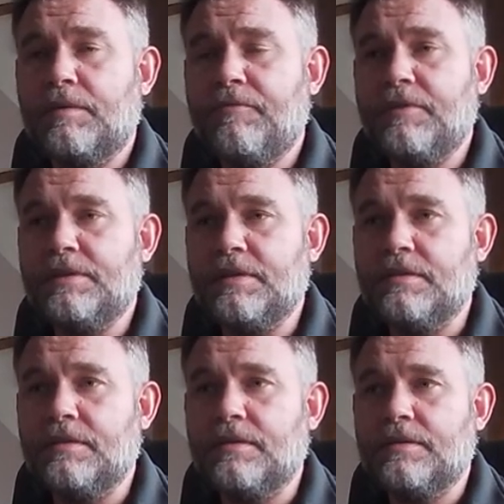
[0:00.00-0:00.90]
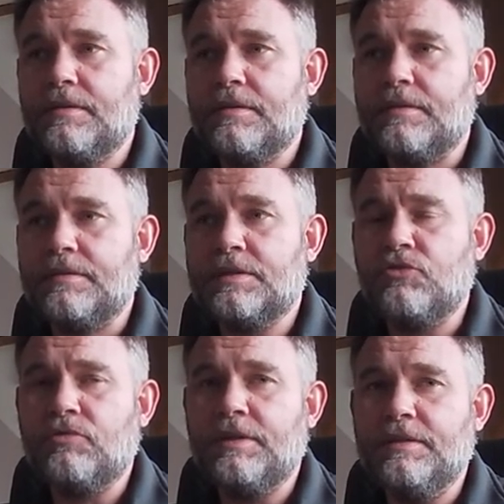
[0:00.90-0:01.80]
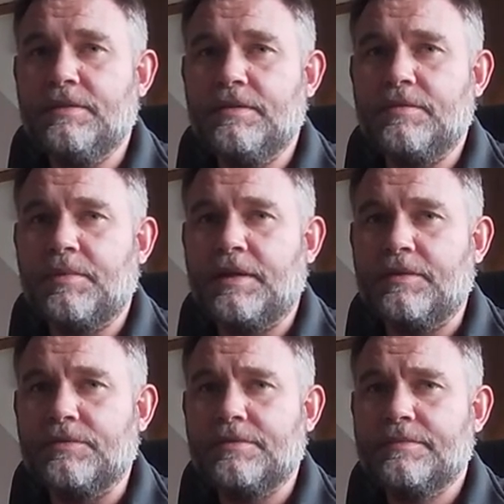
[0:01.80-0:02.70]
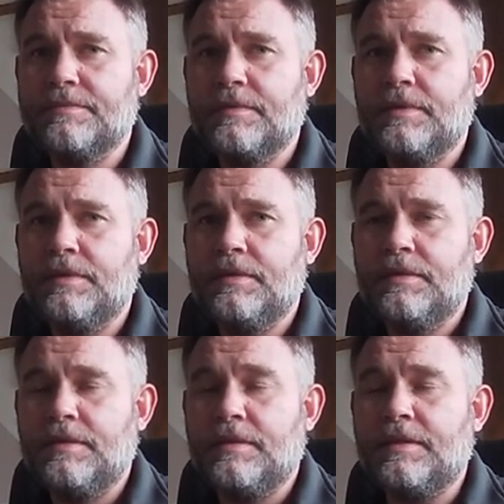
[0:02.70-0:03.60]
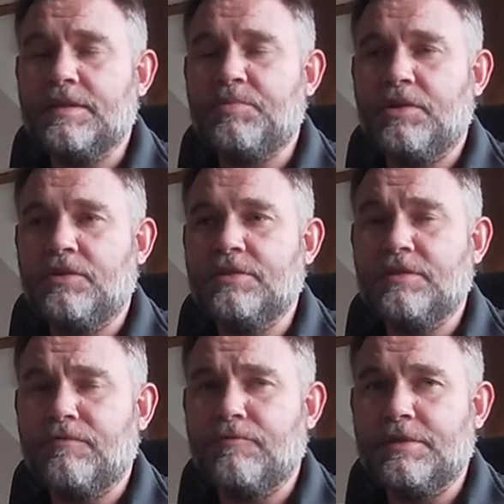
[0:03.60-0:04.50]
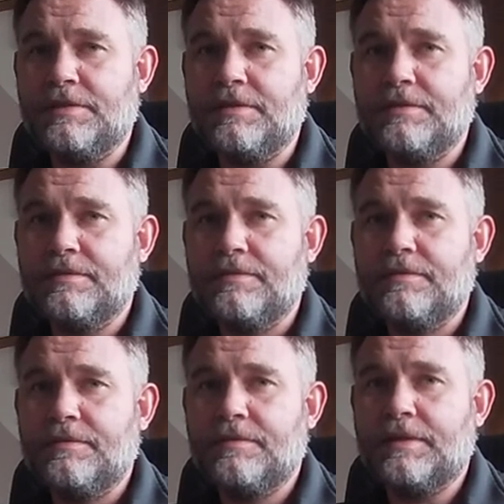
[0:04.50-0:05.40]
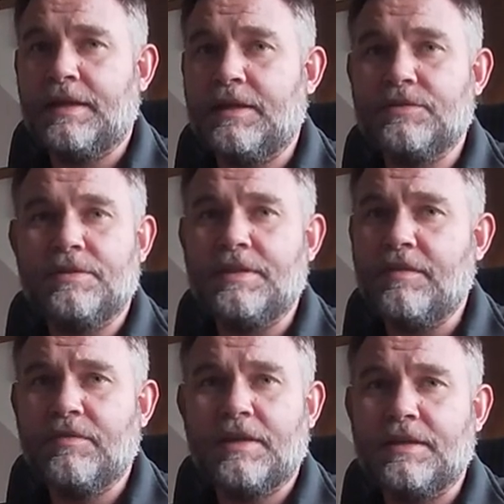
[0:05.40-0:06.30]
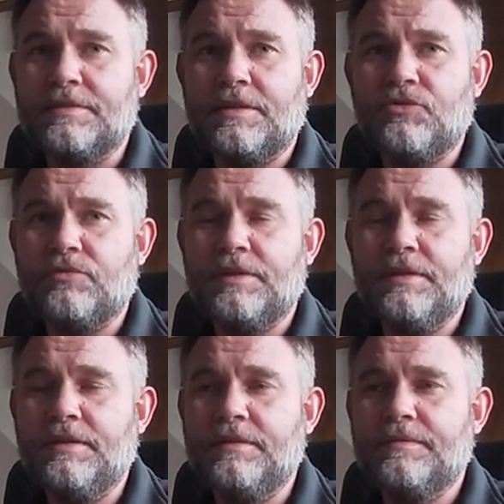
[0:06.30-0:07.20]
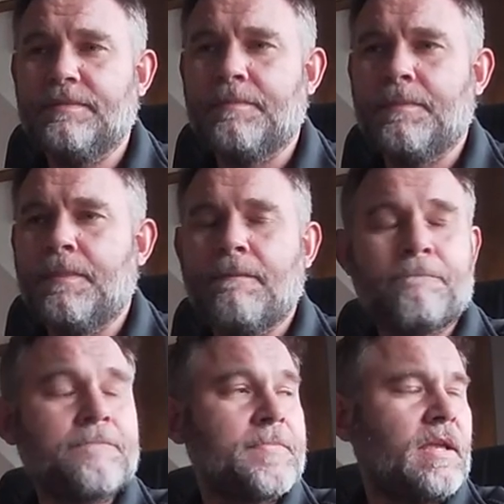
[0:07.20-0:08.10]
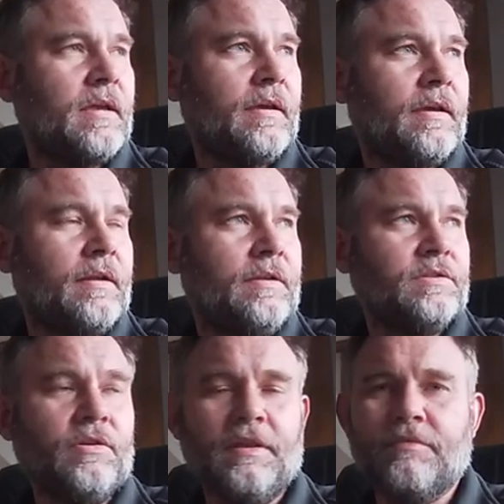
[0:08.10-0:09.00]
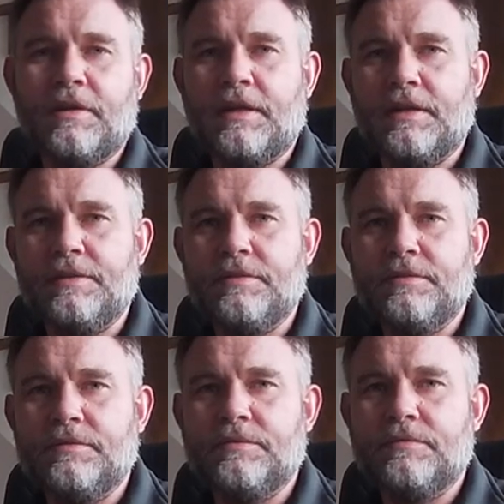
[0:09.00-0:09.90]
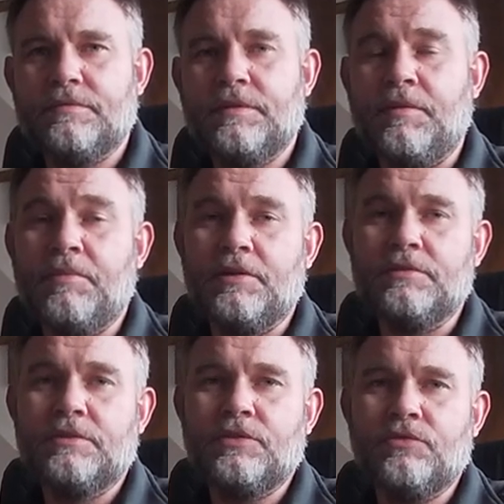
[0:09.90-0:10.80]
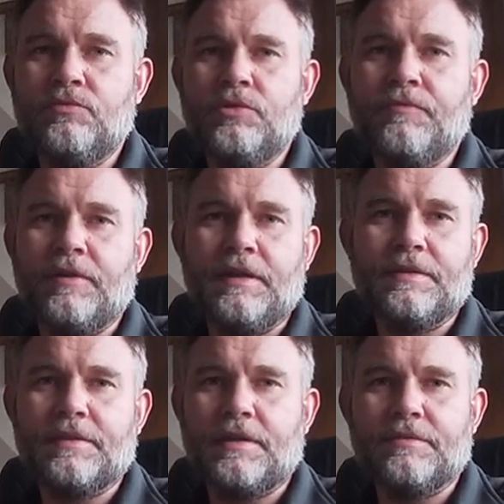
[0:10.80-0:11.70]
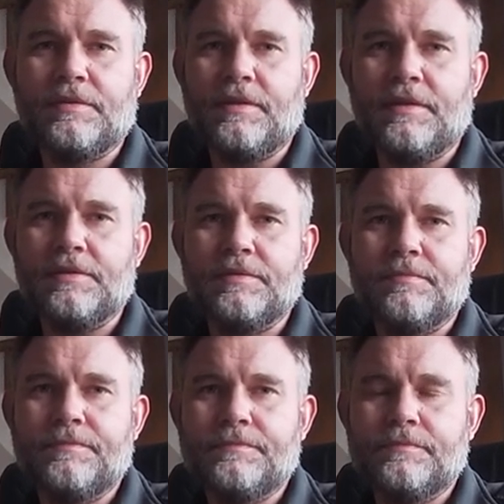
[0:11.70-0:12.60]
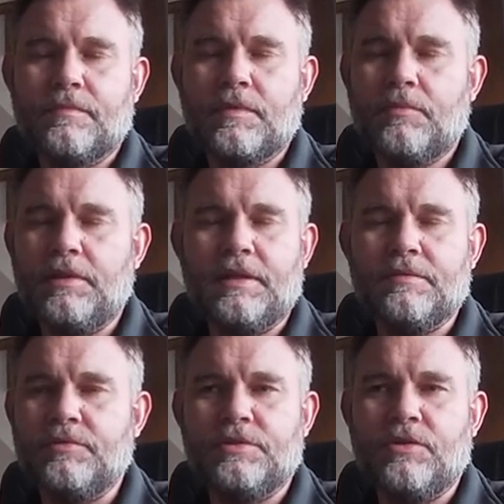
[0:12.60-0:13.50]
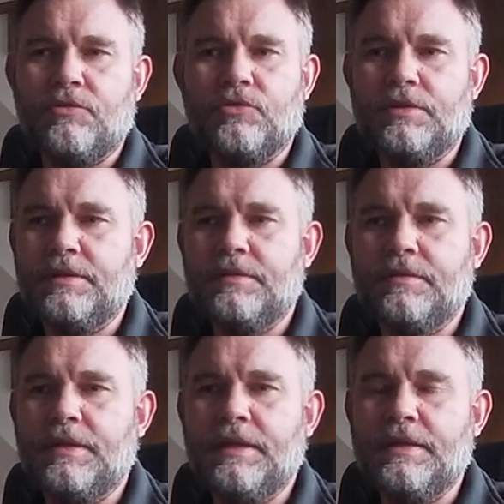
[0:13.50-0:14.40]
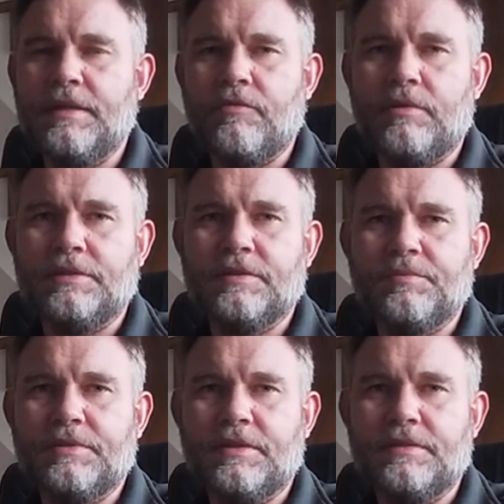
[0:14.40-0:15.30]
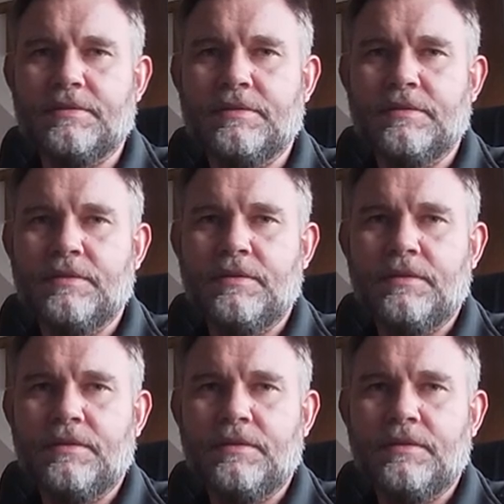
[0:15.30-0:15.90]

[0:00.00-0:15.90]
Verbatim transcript: I'm fitting central heat into my house. That's because it's freezing. The house has never had central heating and it's only ever had at the most two wood fires downstairs but that was no good. The heat never went upstairs.